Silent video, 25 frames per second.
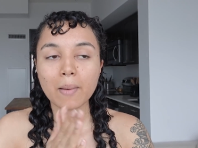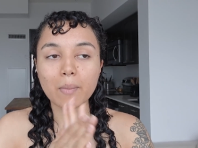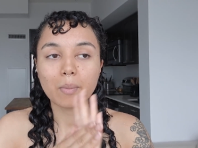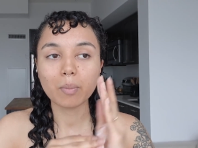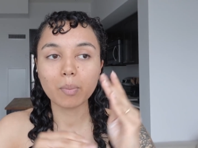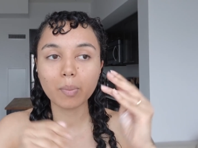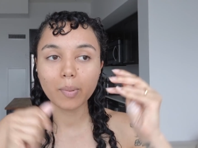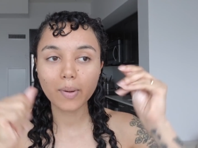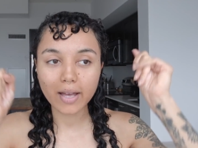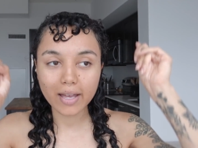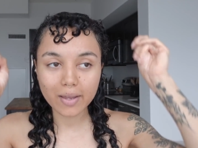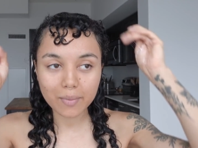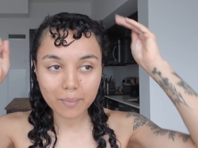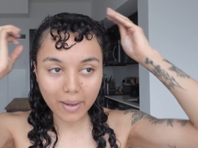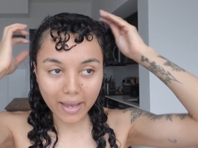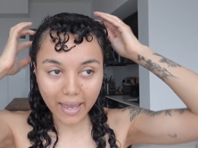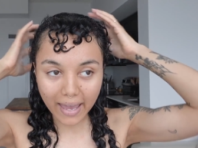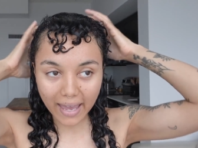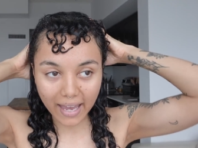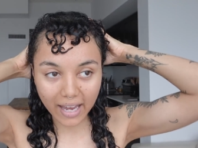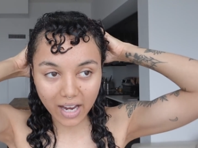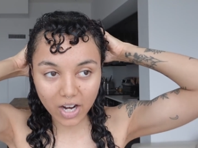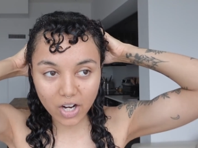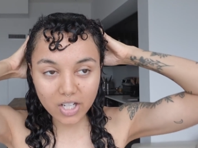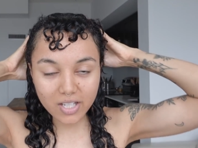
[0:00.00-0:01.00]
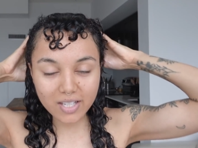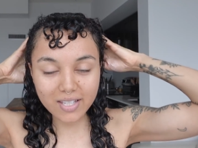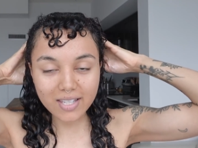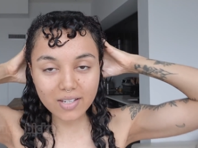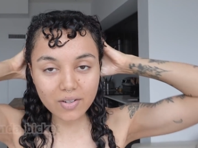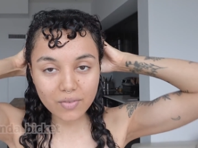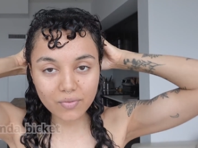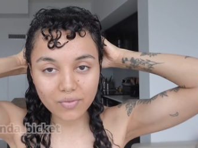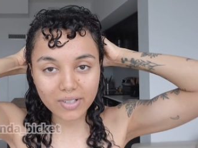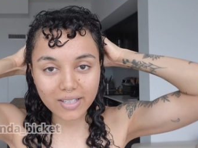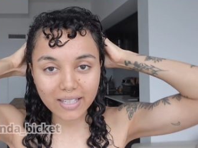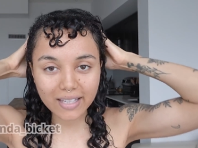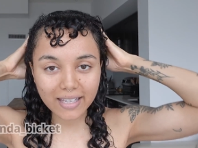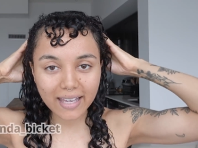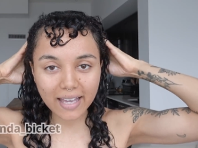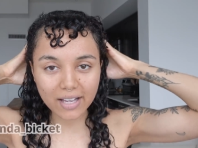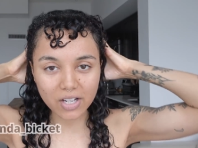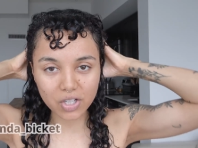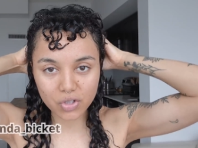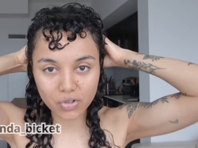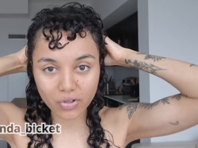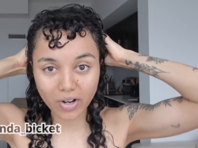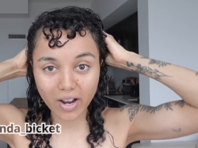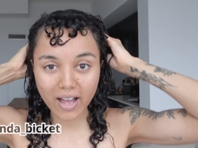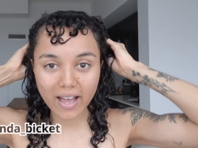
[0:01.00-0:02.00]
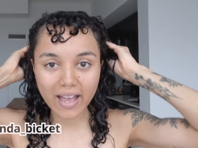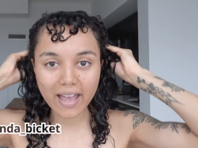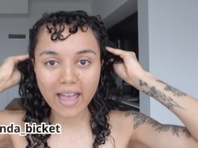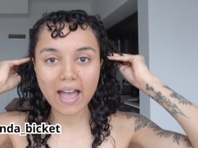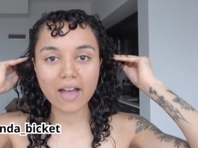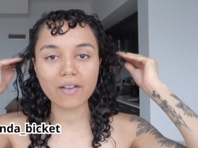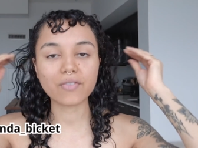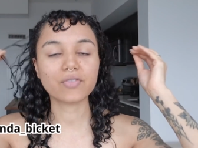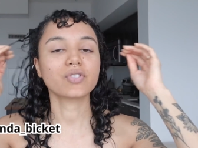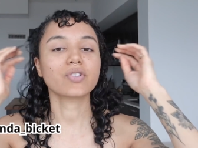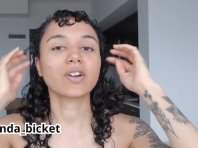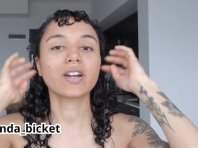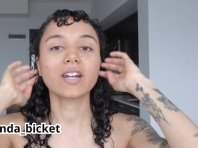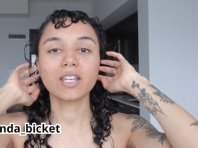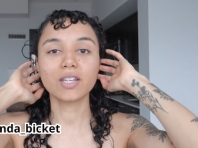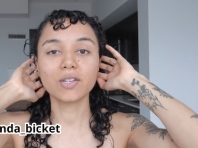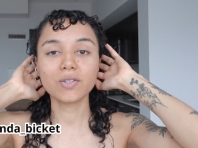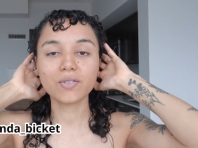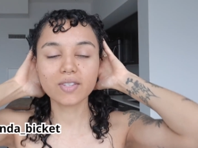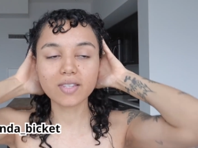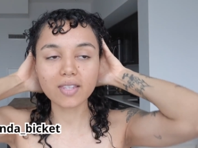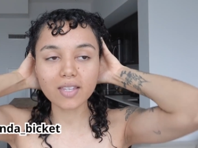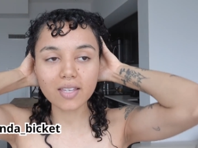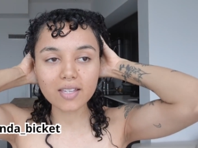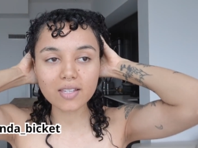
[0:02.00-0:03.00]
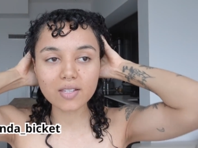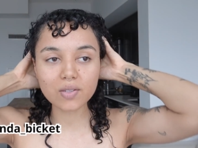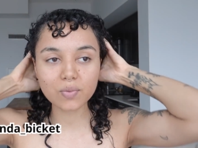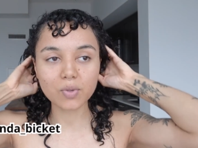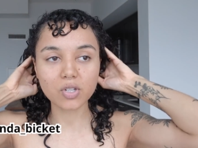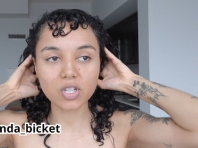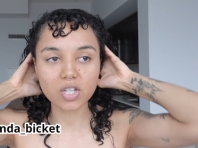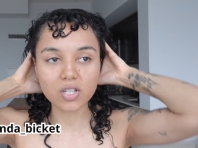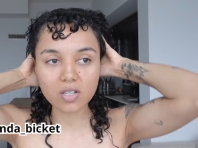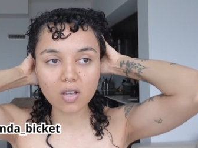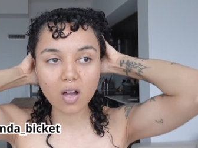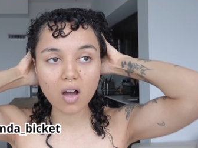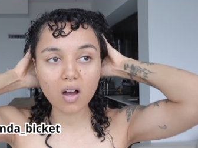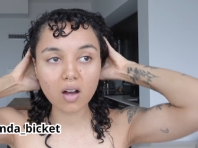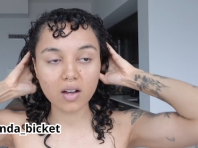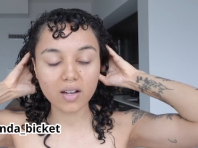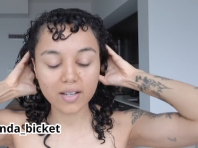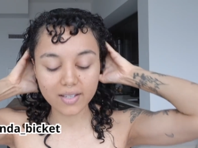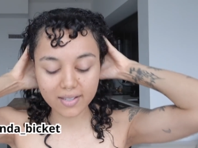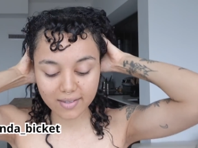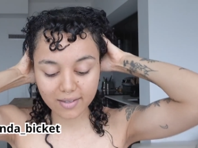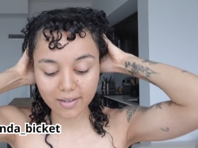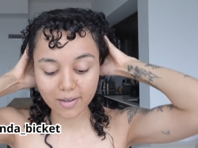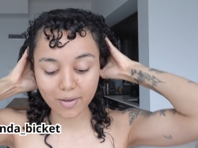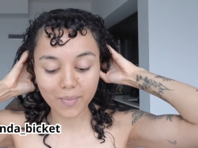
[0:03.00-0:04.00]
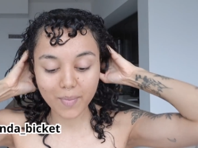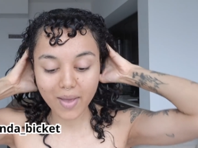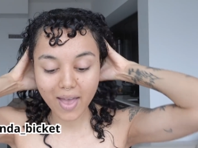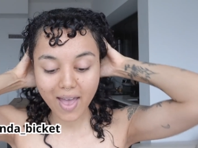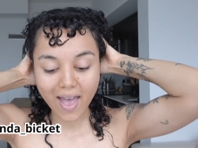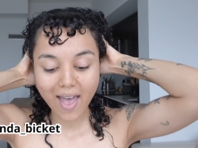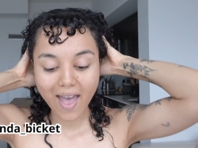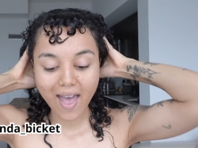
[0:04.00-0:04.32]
But my hair doesn't really get dry after I use this, which is awesome.